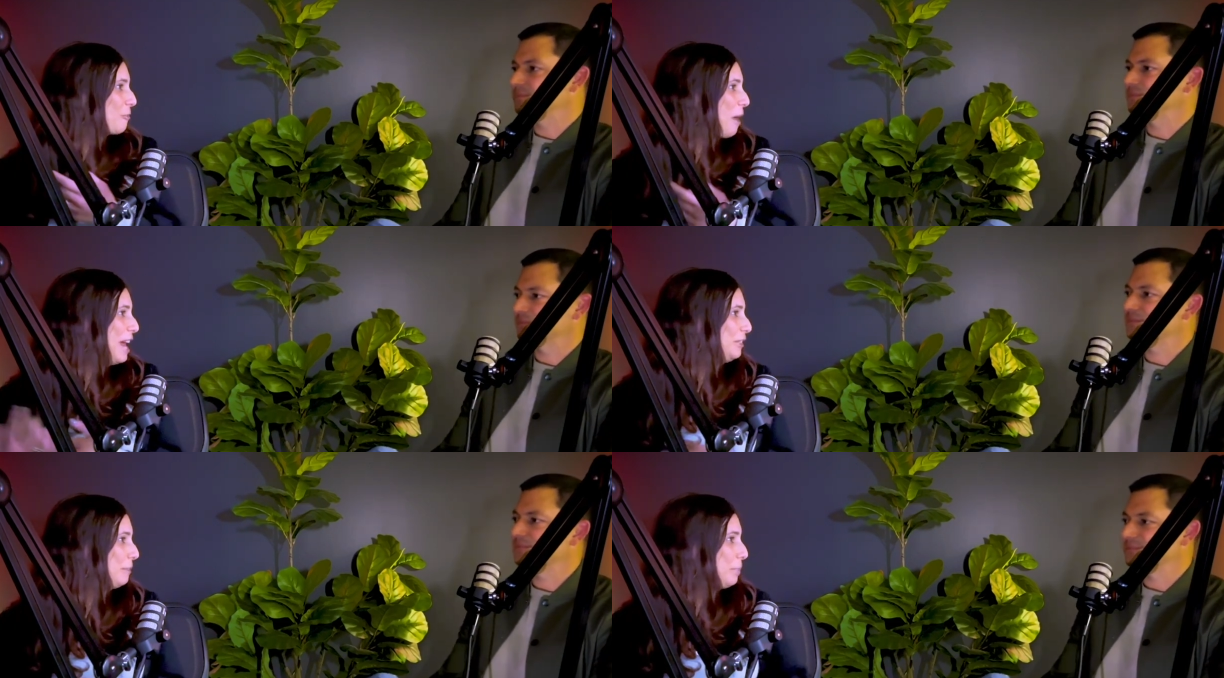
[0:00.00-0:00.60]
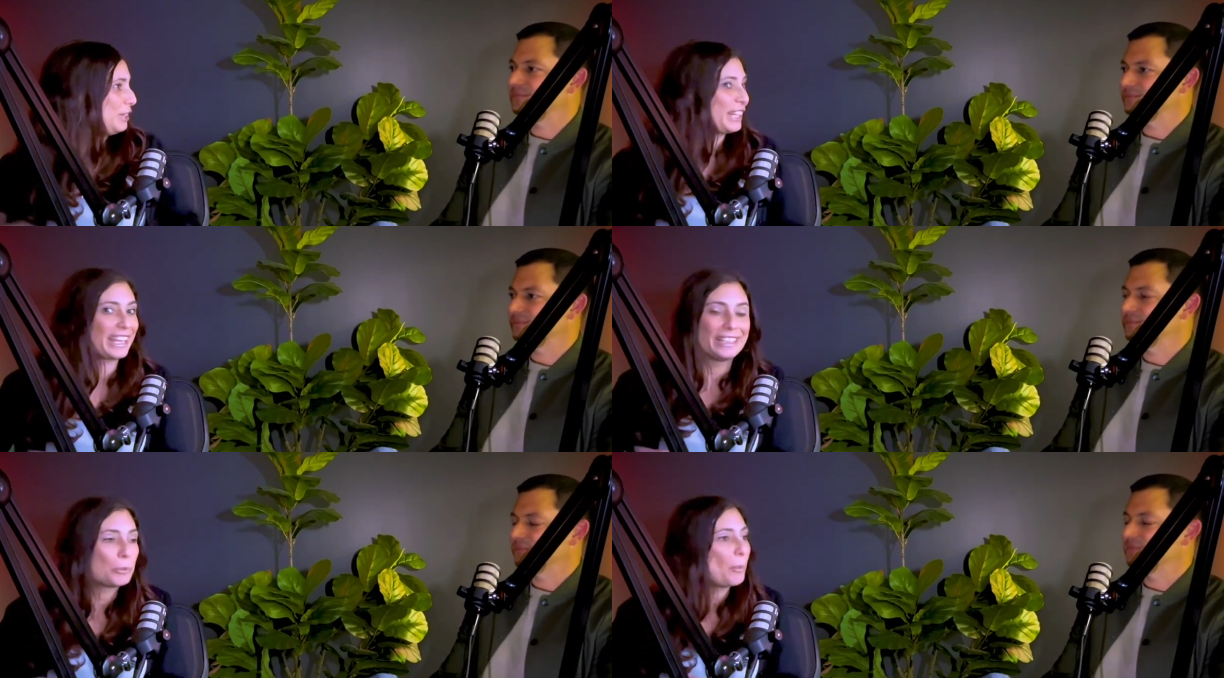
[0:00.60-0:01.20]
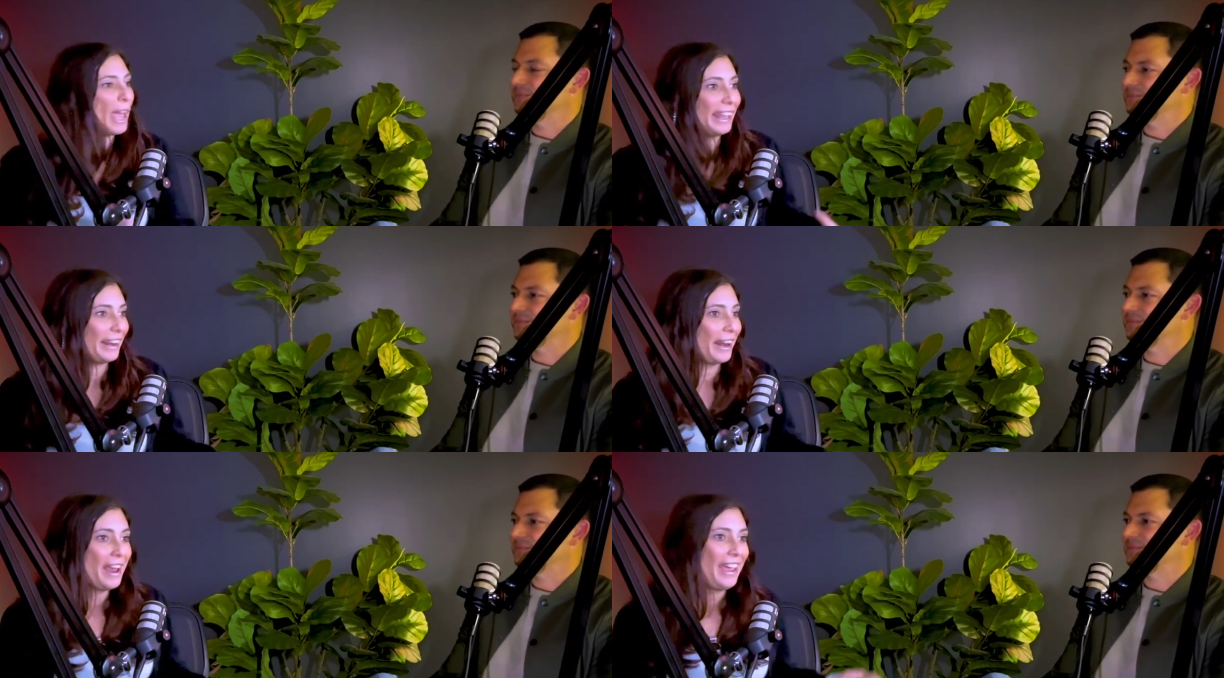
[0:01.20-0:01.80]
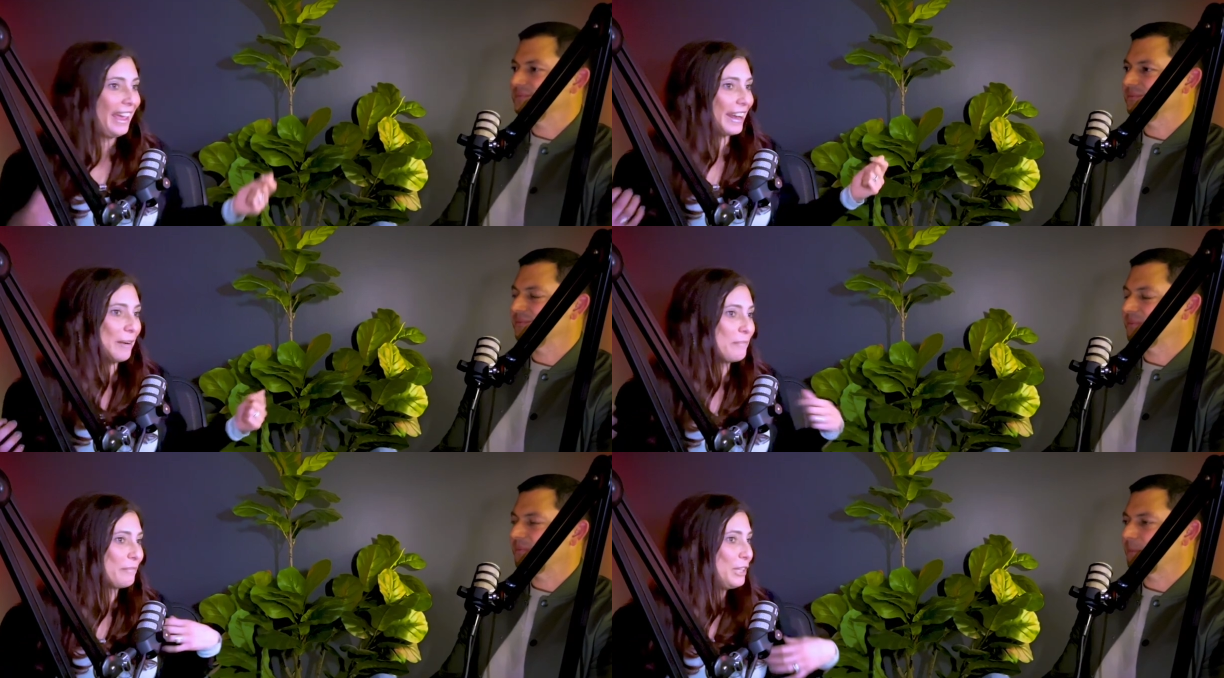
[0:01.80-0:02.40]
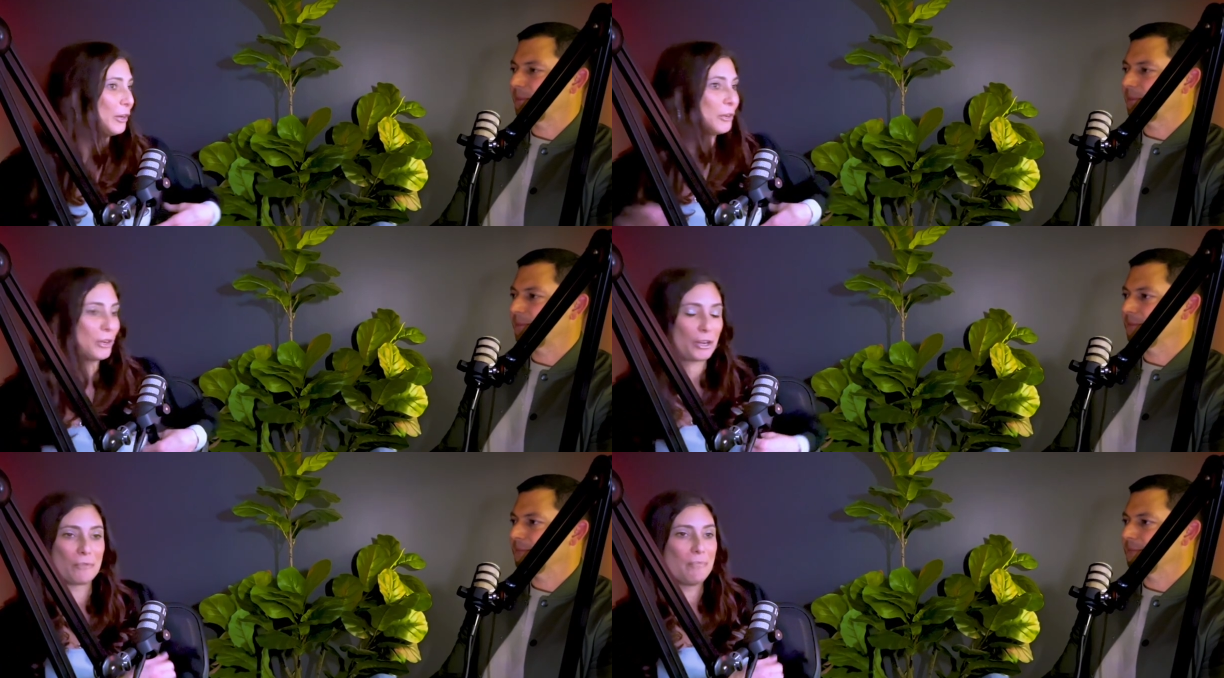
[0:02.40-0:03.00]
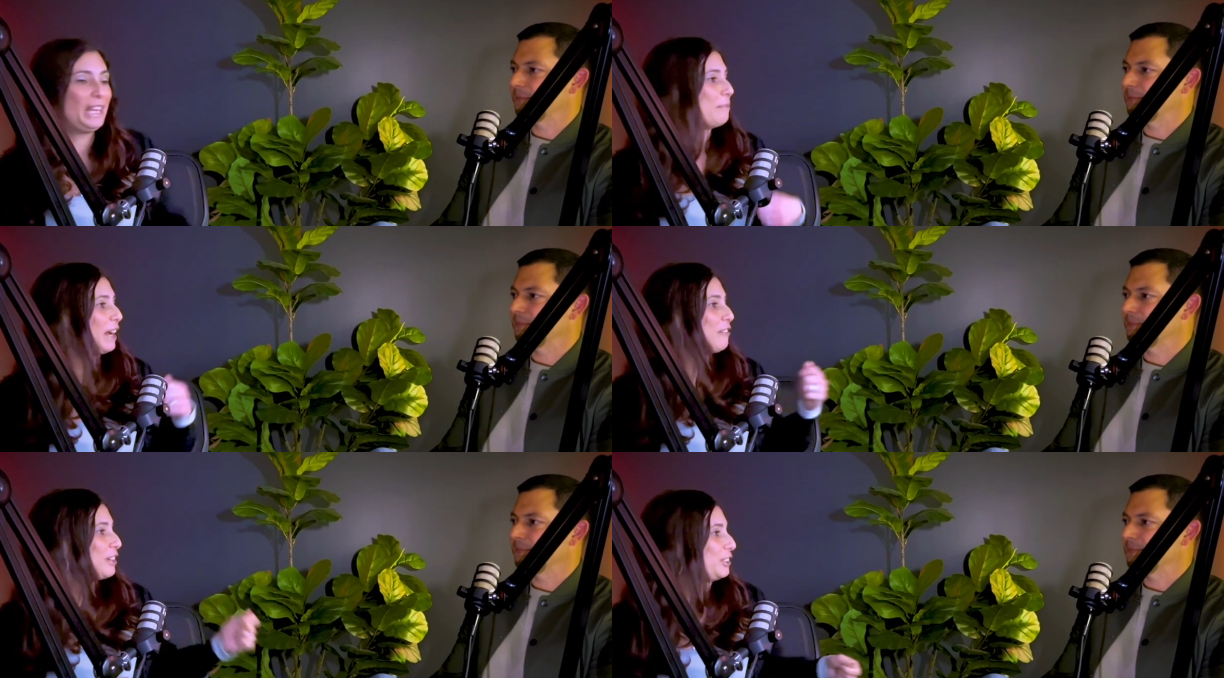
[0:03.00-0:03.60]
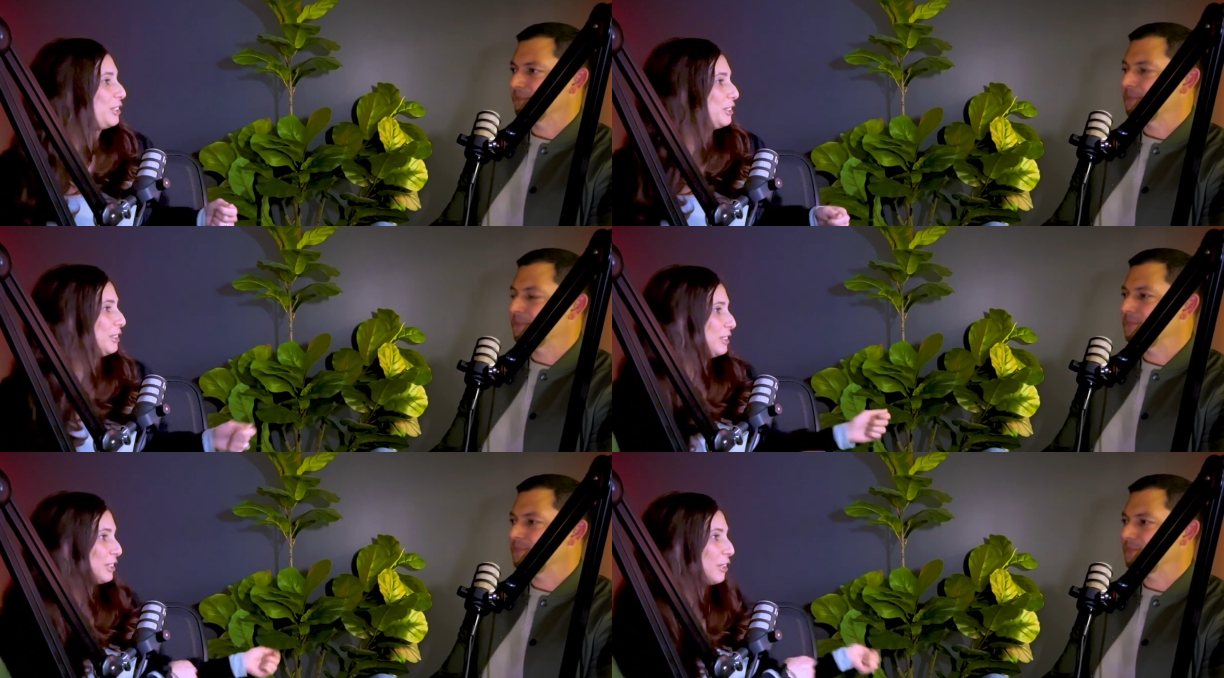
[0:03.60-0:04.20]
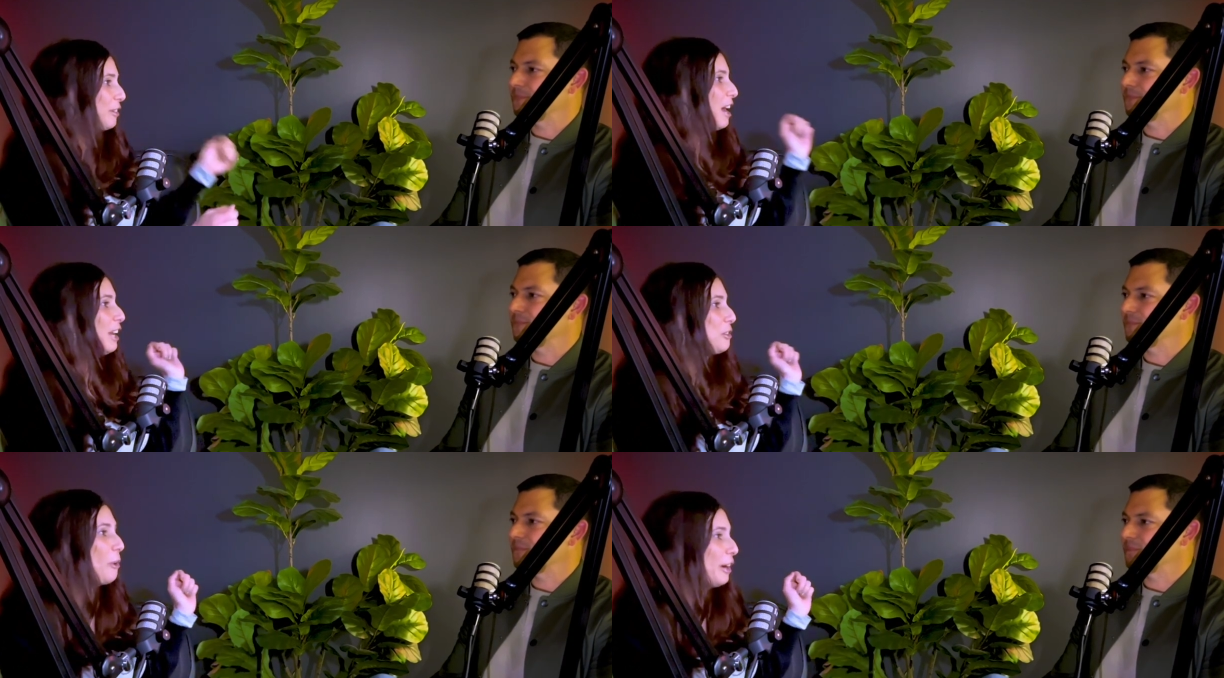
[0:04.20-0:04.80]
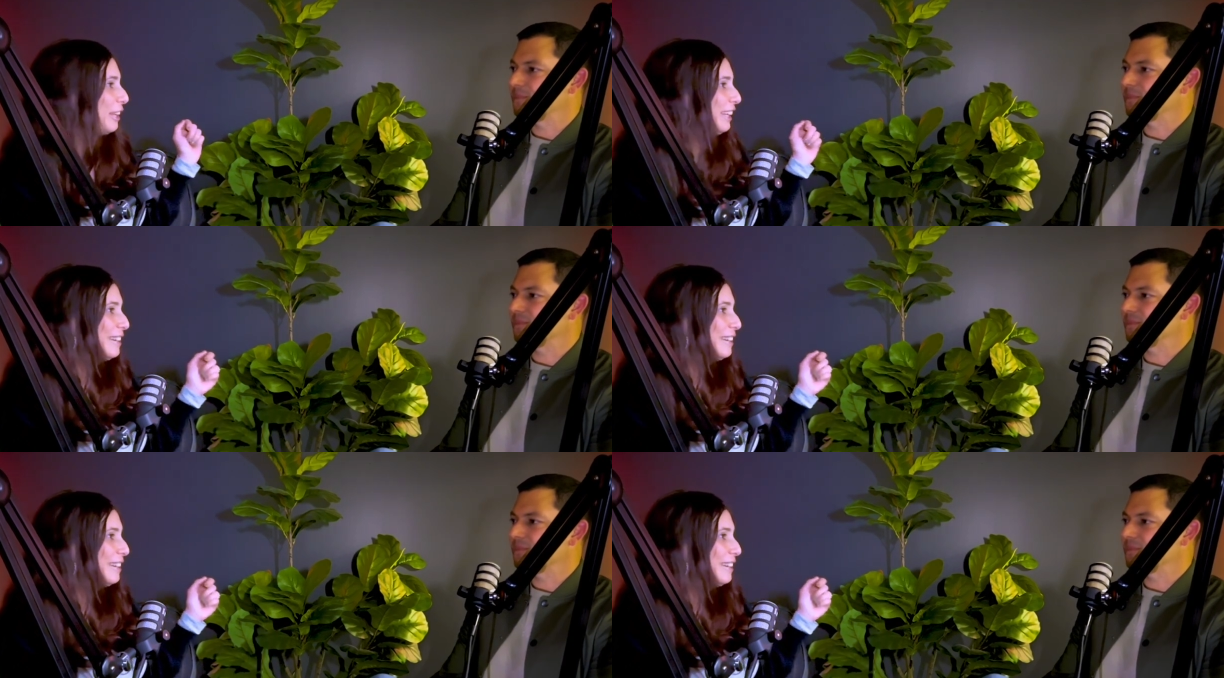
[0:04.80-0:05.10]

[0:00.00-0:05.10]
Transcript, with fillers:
Speaker 1: and wives, and putting the kids away. And, and I'm, you know, meeting my realtors and serving hot chocolate.